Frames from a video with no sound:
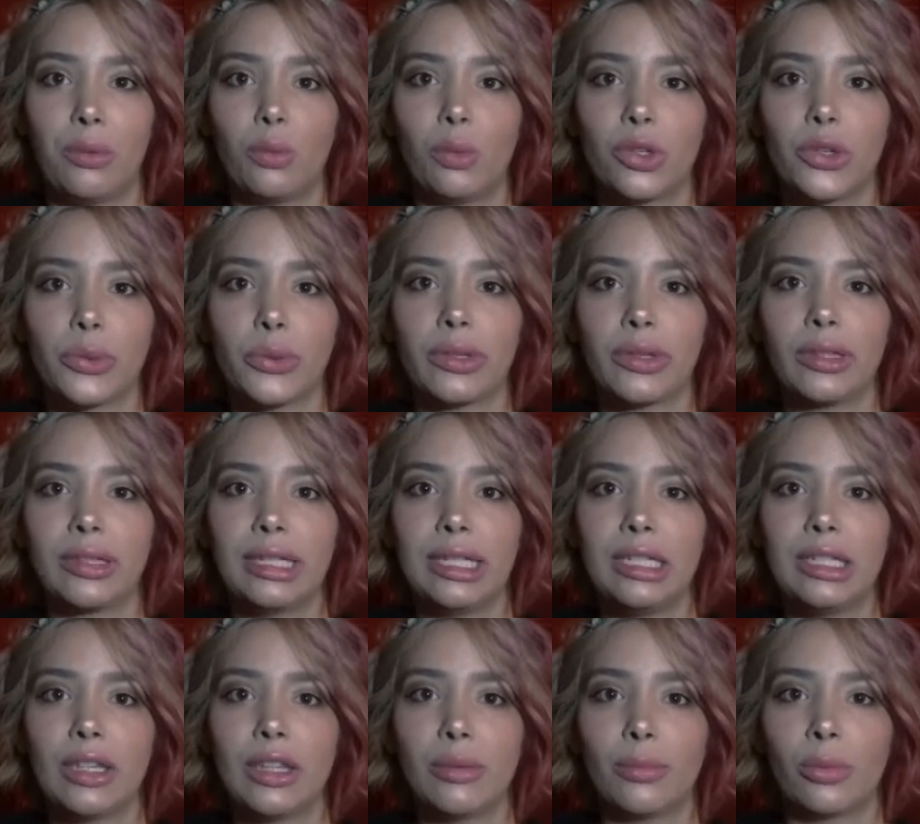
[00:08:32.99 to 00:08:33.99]
which would lead
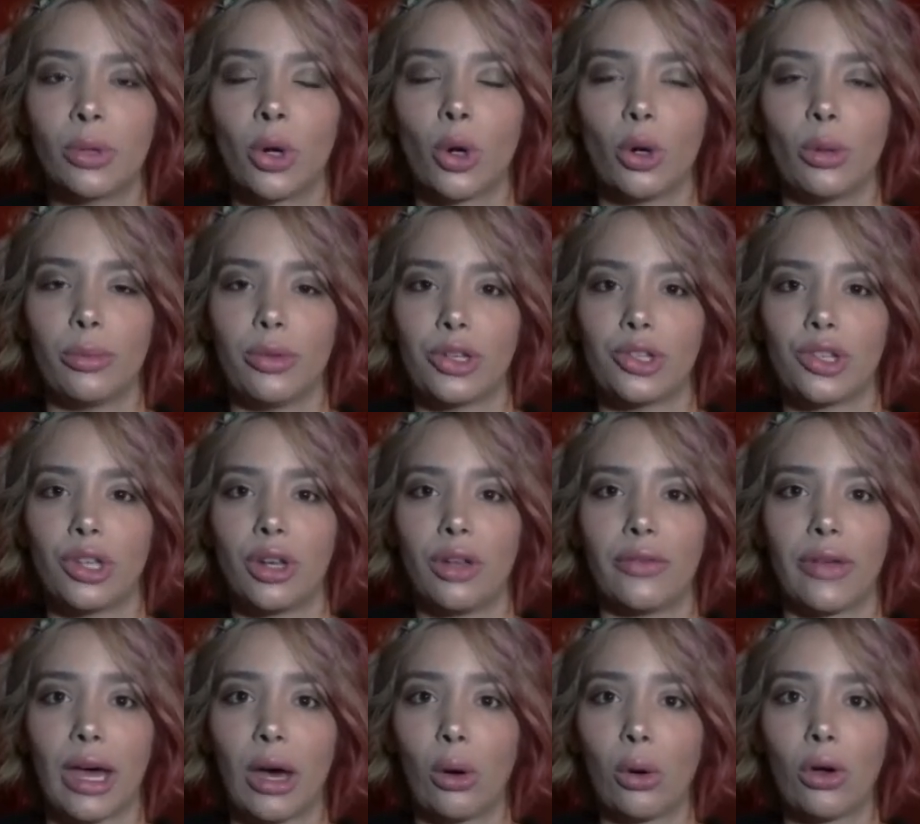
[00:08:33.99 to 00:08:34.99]
to the prohibition of
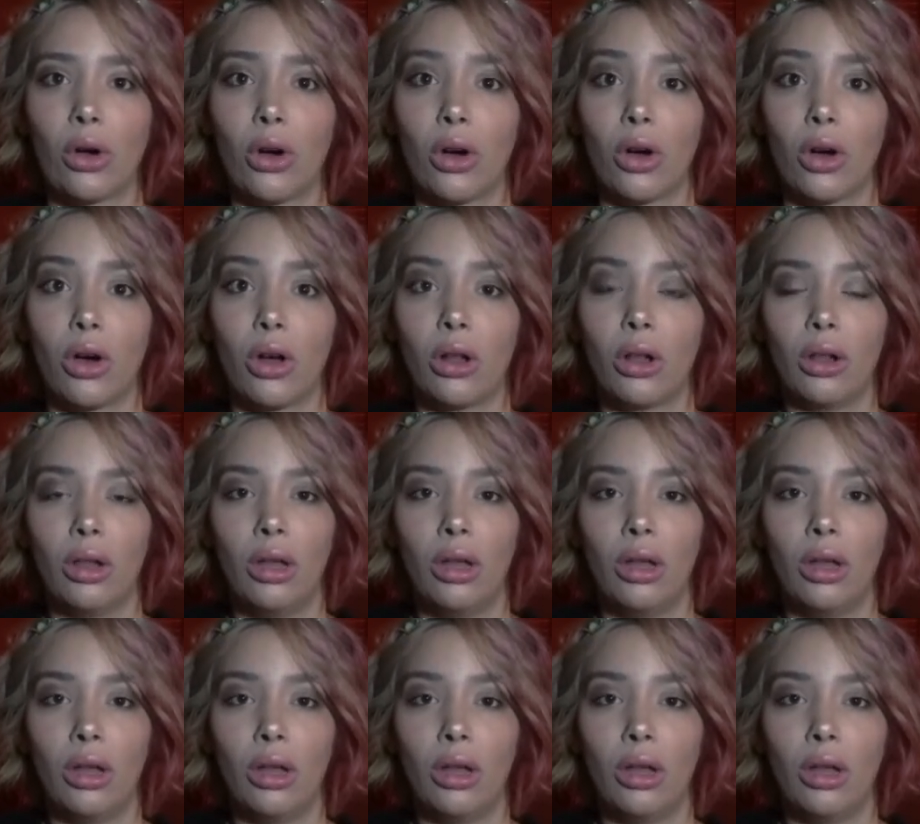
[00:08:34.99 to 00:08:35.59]
alcohol.